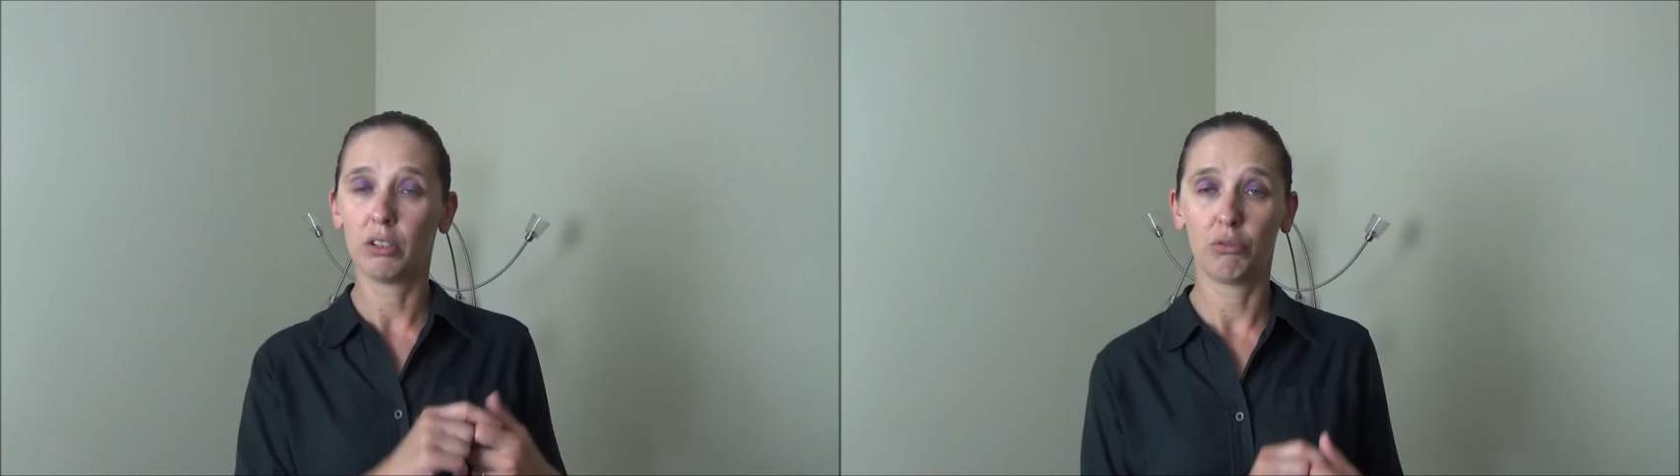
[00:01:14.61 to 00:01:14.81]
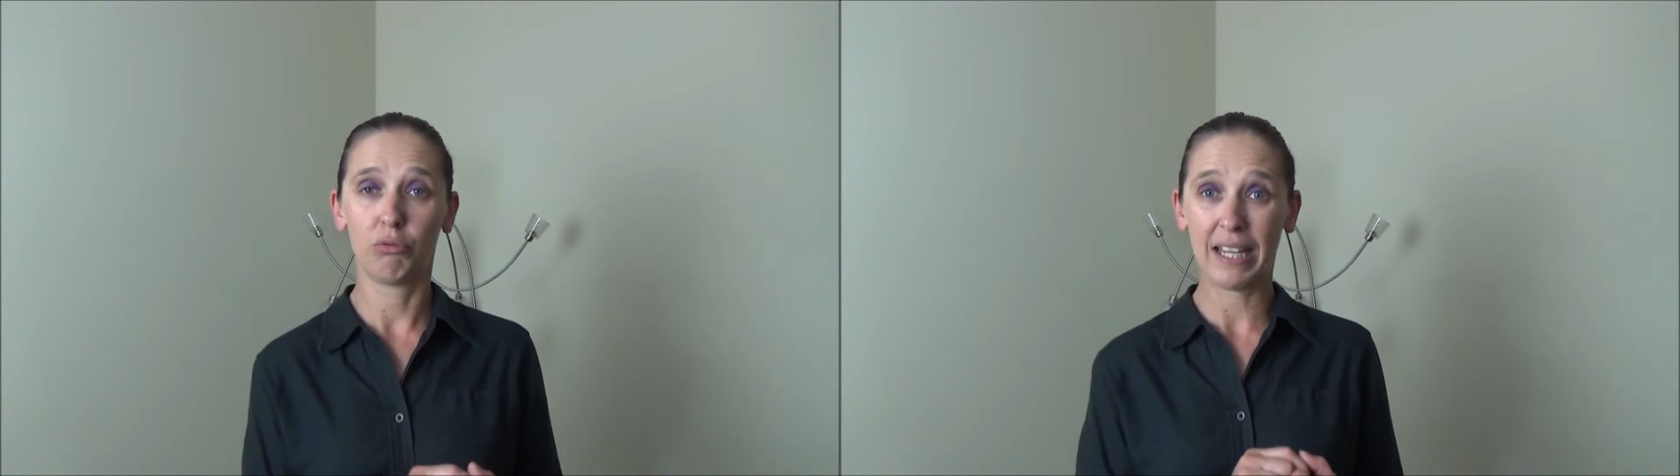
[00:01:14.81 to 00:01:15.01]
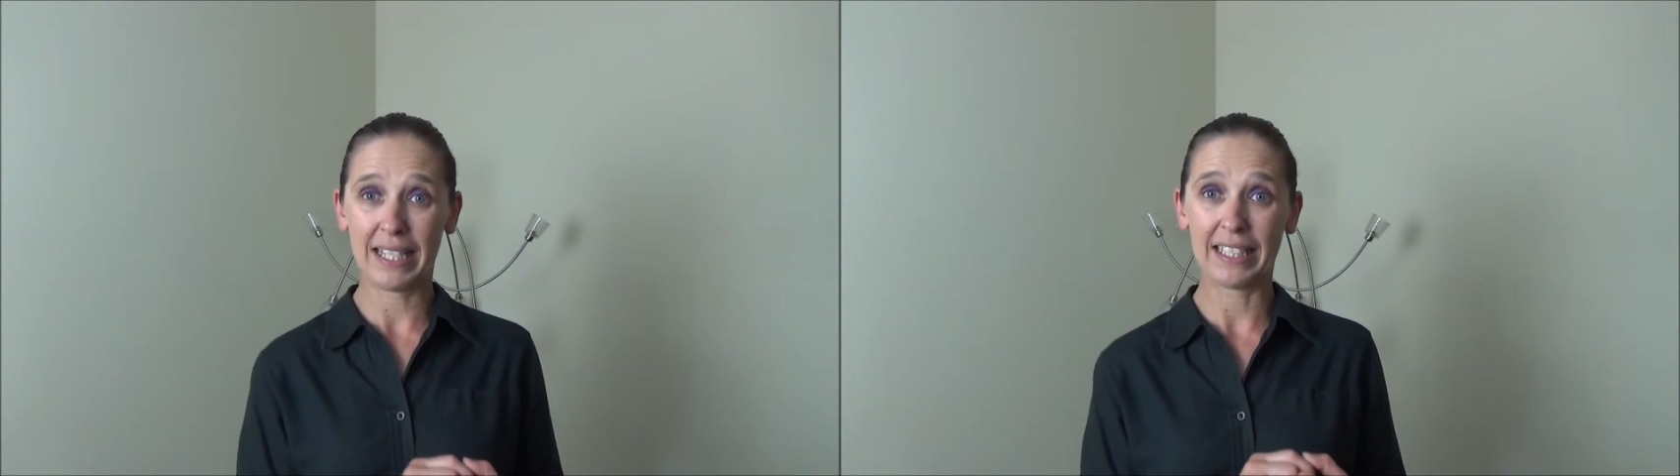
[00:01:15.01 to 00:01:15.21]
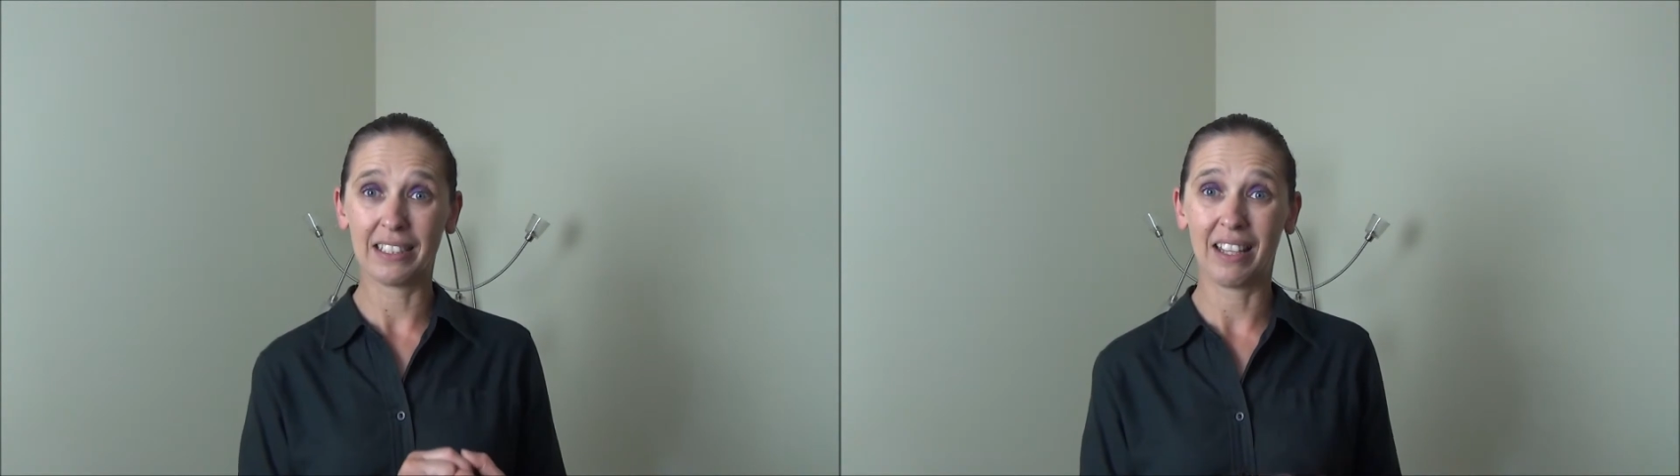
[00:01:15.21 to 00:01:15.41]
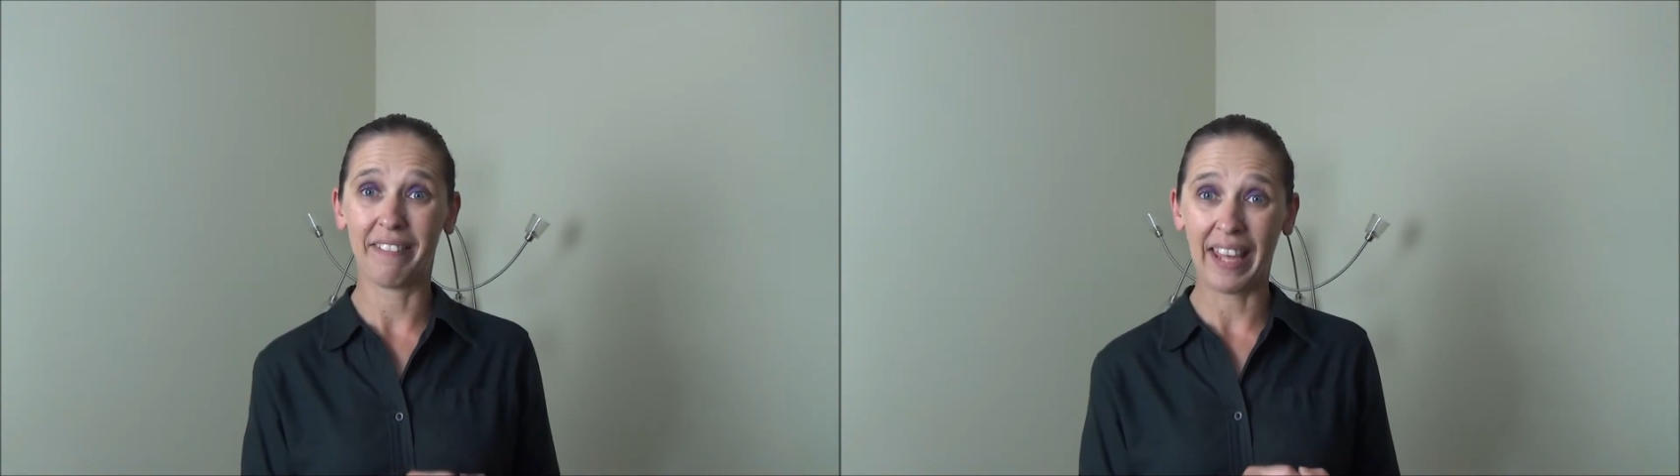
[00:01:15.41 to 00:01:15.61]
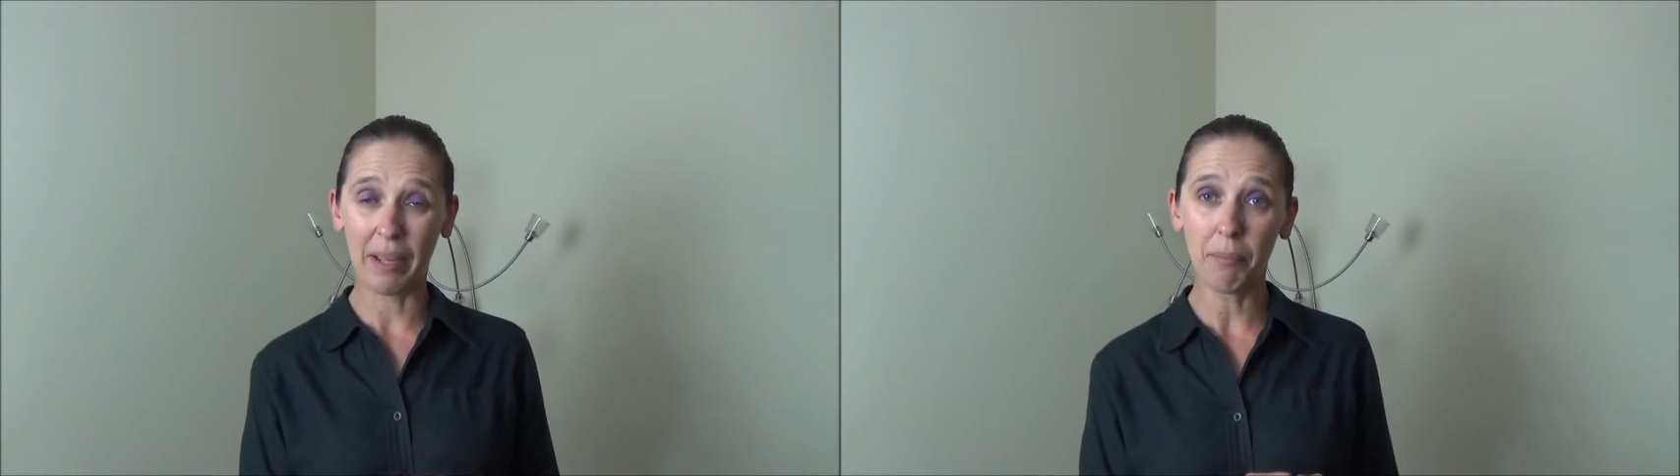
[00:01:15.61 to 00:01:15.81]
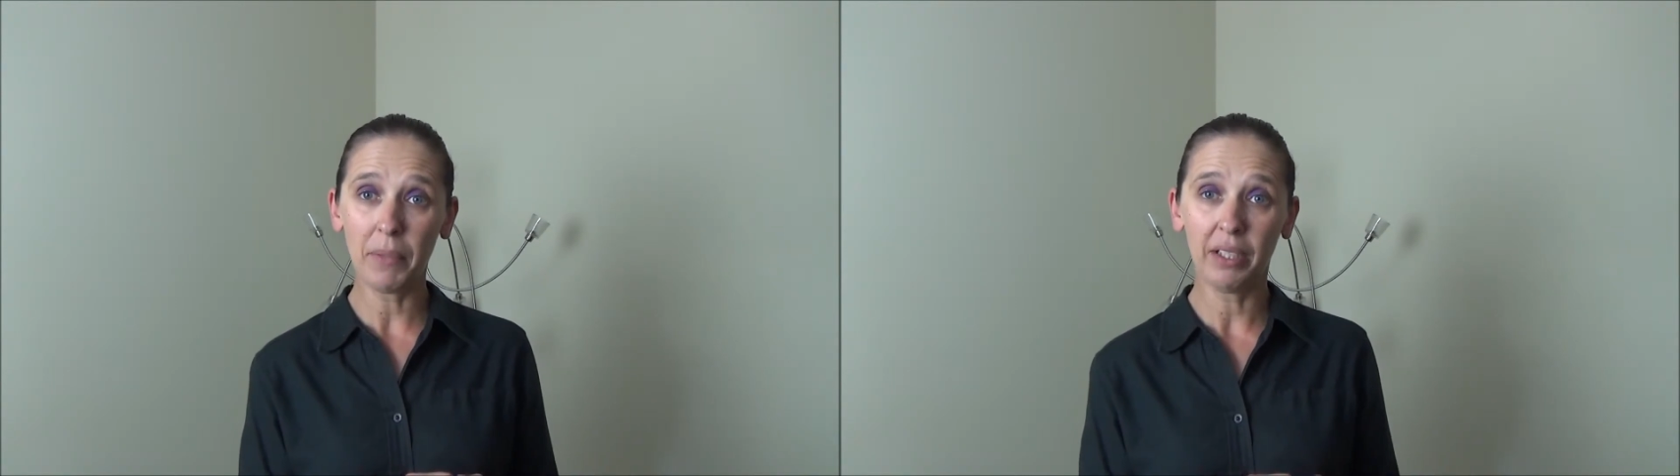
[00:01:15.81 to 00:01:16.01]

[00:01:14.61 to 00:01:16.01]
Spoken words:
reading to them,